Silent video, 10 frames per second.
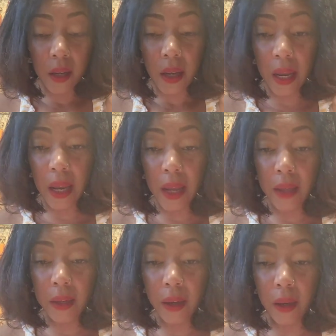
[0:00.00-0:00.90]

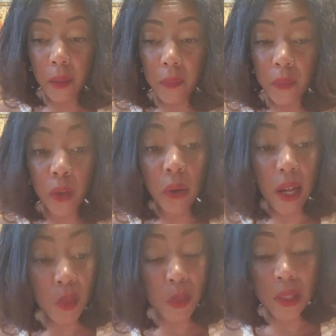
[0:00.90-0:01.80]
And the
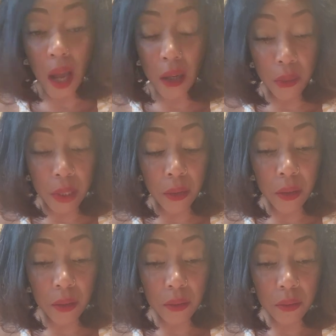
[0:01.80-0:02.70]
grass was not
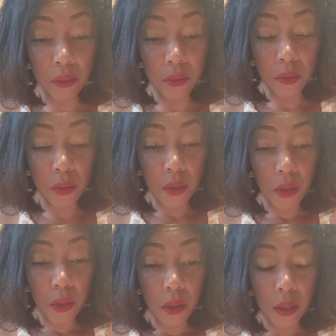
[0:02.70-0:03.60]
greener.
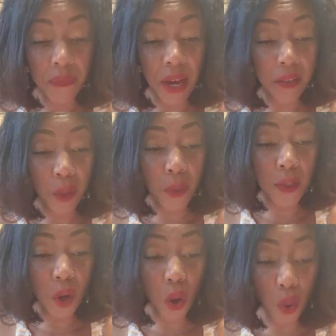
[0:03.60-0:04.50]
In fact, there
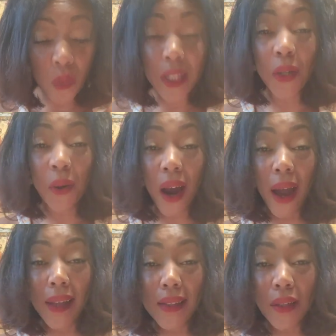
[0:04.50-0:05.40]
was only
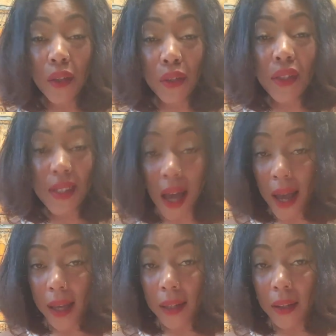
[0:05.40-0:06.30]
grass on your
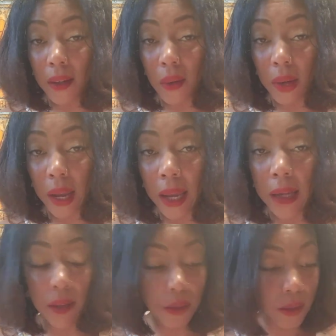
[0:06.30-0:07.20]
side,
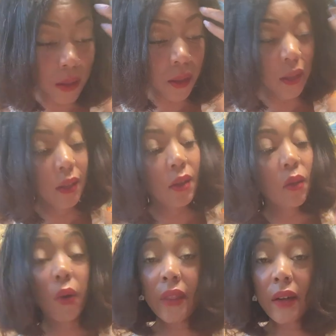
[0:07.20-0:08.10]
okay?
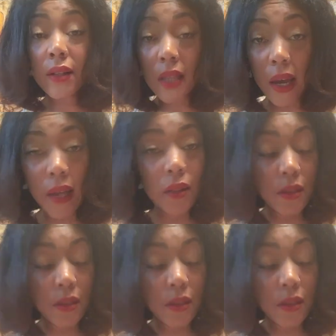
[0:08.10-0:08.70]
Or their side.